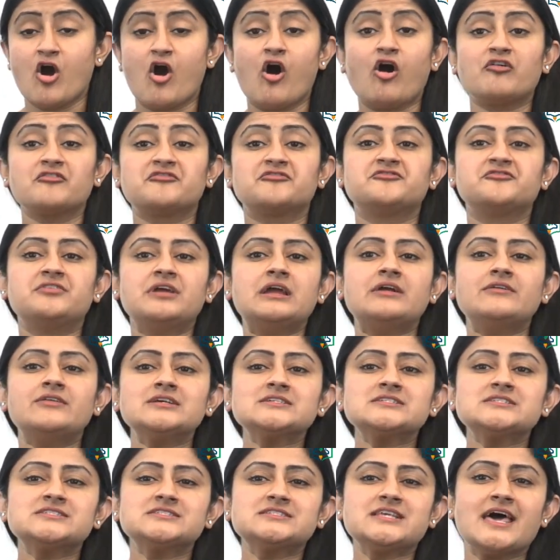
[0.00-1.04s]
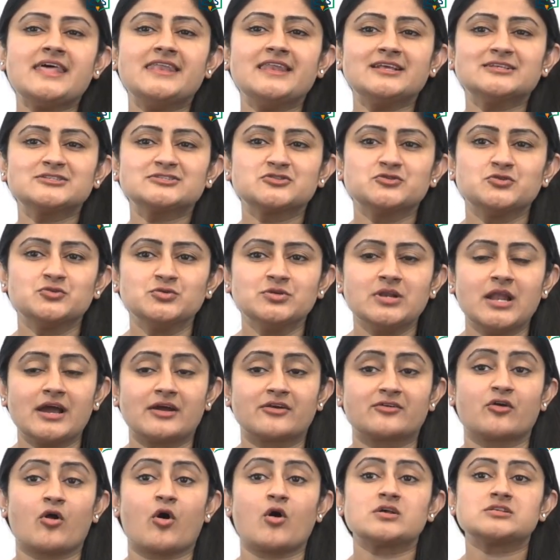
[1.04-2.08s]
of various Sanik Schools
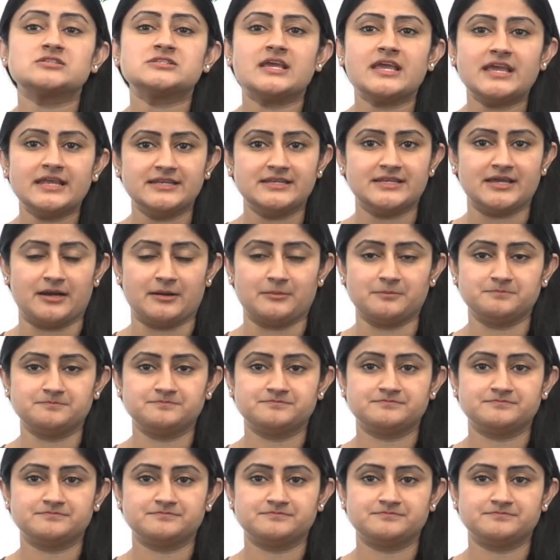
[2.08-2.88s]
across India.